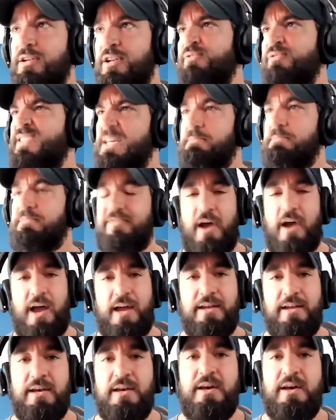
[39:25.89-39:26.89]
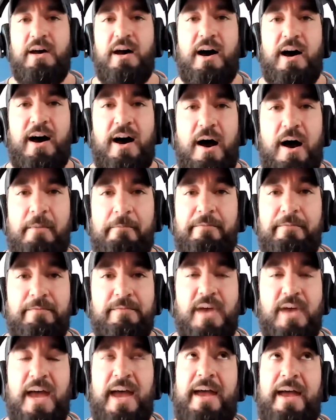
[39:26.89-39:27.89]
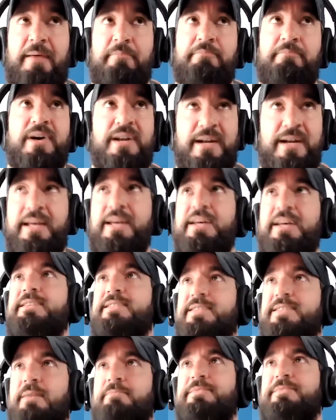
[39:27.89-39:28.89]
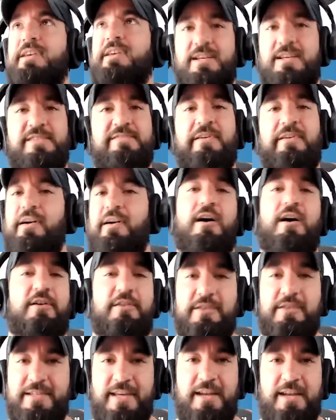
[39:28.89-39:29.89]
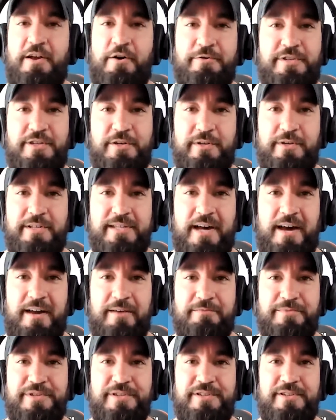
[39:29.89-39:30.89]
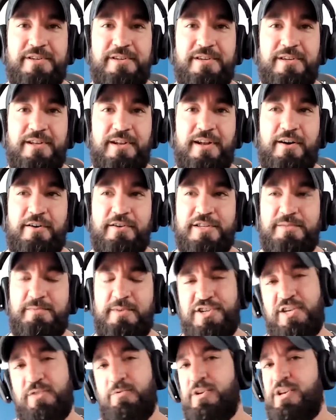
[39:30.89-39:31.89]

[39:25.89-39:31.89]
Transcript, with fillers: You know, deep fried, um, and but it is something that's very hard to say no to at times you know especially mm-hmm.